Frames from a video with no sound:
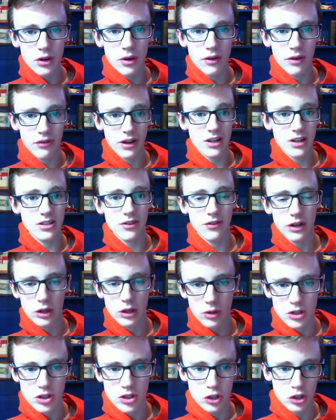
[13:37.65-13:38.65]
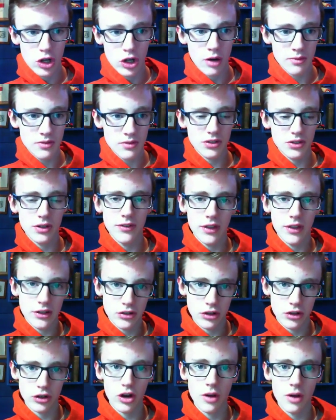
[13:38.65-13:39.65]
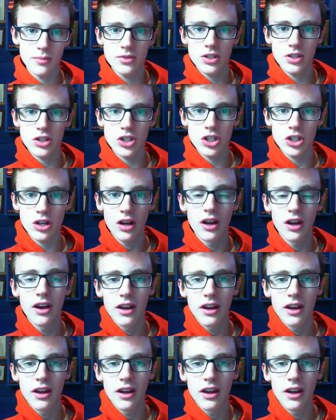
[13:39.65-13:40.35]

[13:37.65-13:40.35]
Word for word: If you guys have any questions or comments, leave that down in the comment section.